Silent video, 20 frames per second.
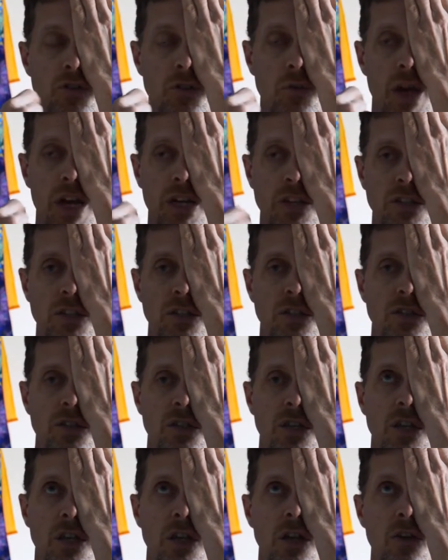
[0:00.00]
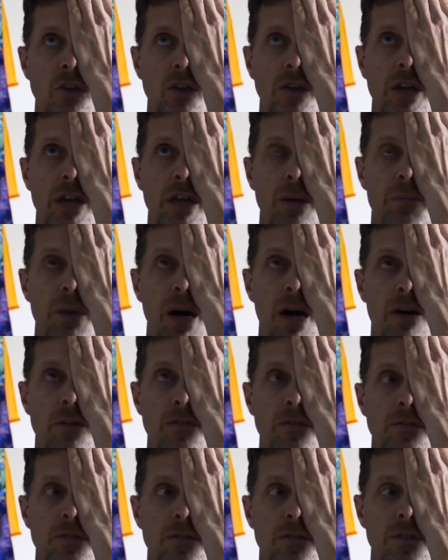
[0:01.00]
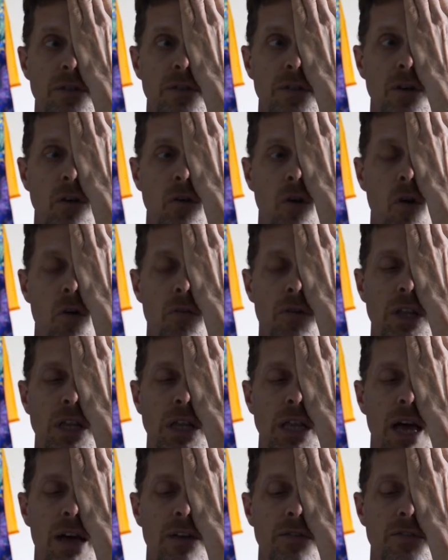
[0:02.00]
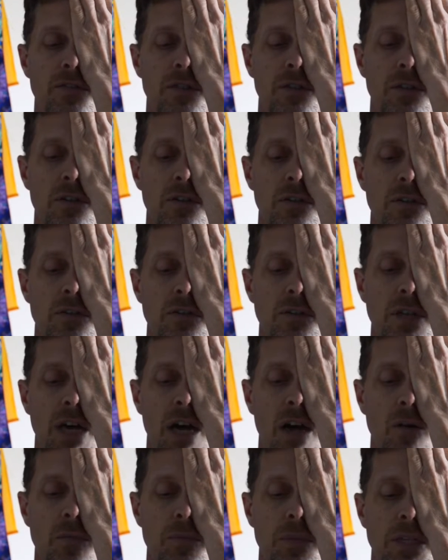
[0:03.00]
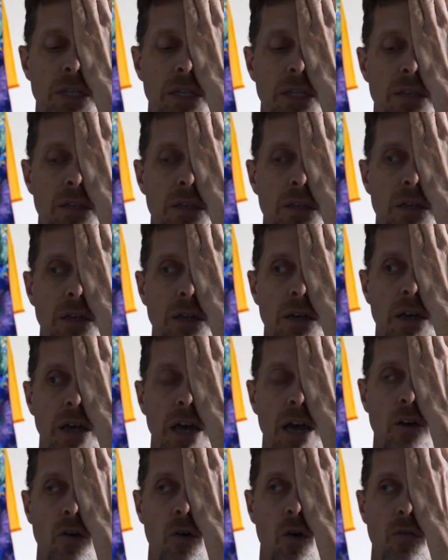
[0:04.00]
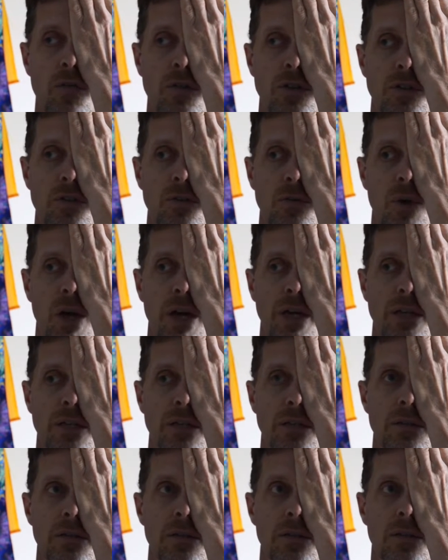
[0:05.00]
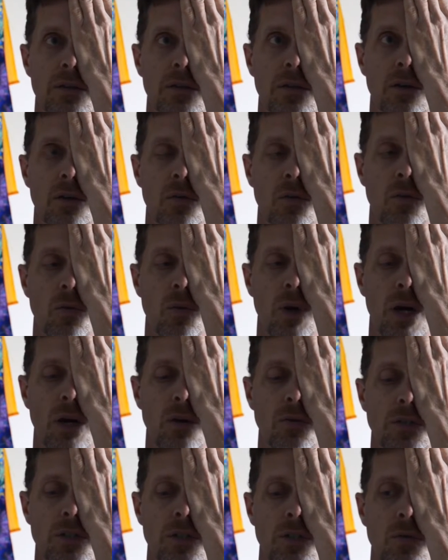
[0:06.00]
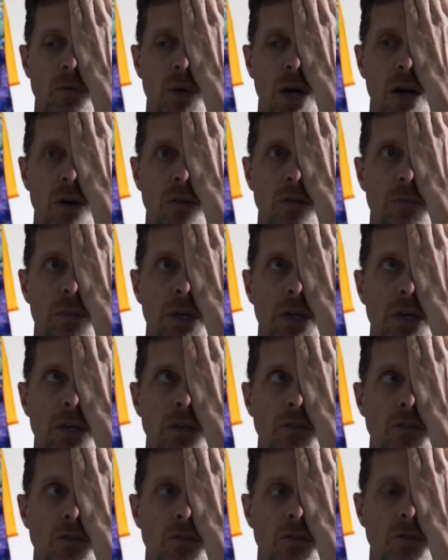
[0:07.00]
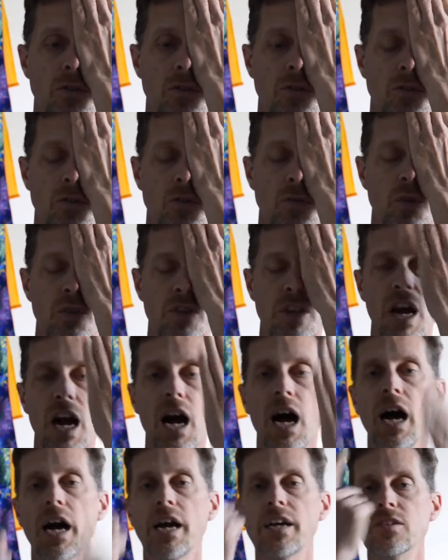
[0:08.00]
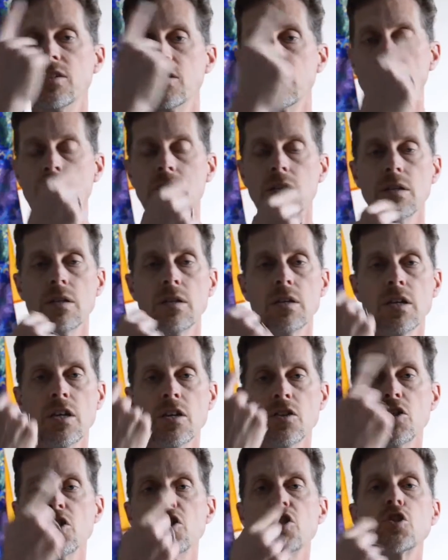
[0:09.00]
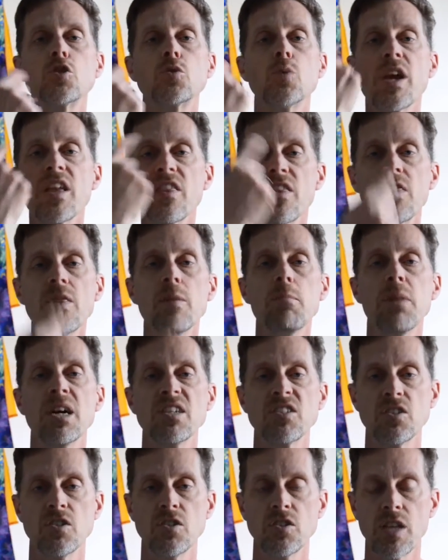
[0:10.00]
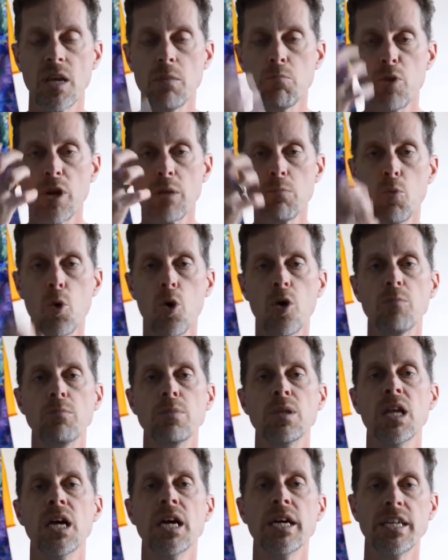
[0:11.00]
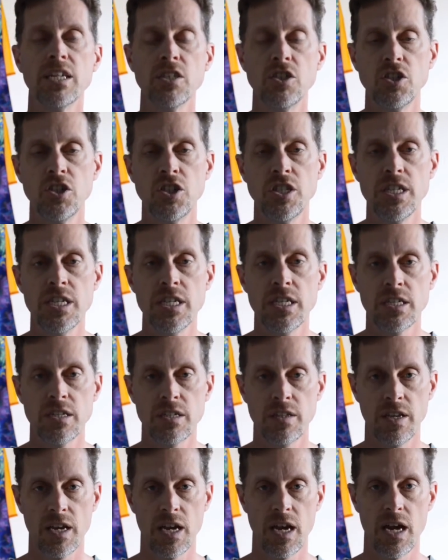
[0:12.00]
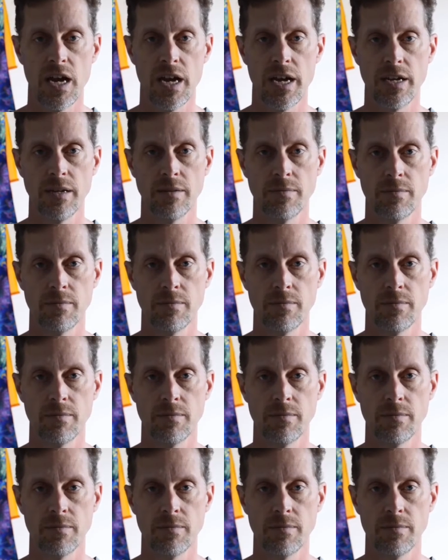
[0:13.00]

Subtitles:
directions, looking above, over to the left, down beneath, and over to the right. Around and around, making circles with the eyes to strengthen the muscles and bring more blood and qi into the eye.